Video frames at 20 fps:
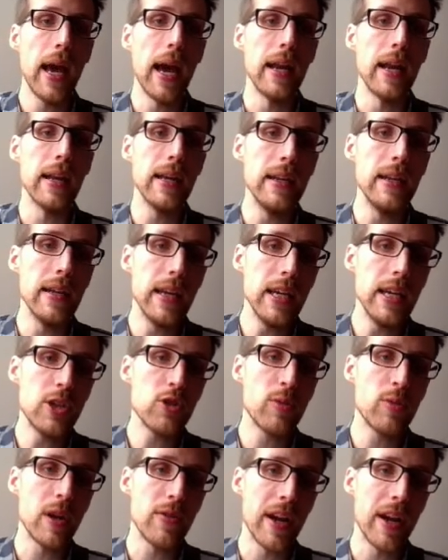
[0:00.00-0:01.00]
And in
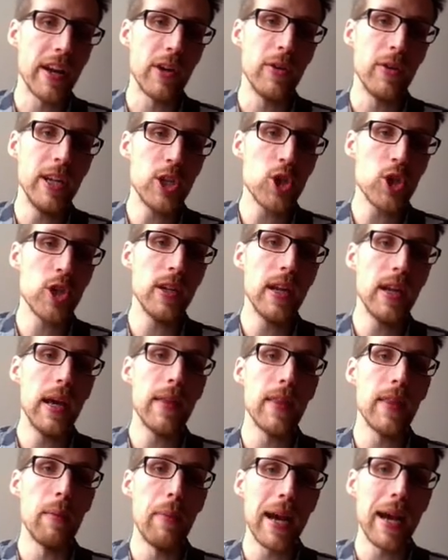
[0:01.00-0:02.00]
each quadratic region,
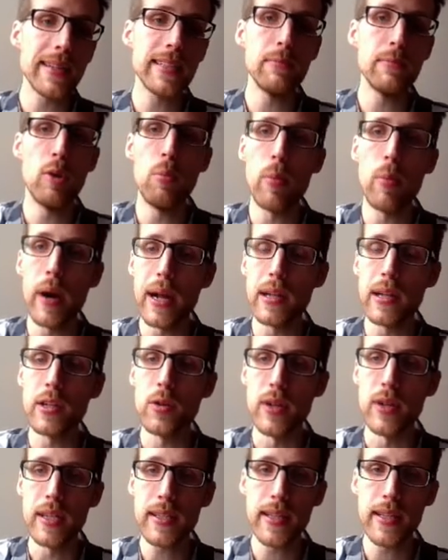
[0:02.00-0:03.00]
the maximum
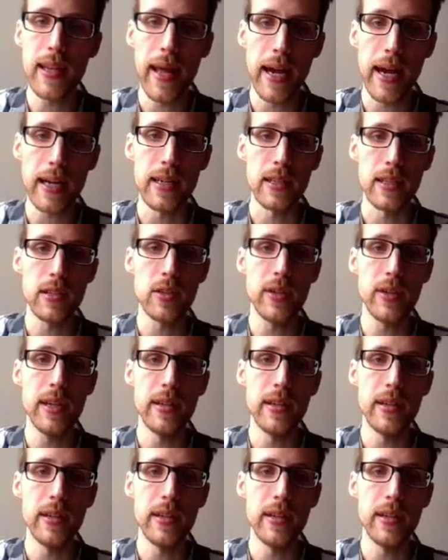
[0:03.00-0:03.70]
value is selected.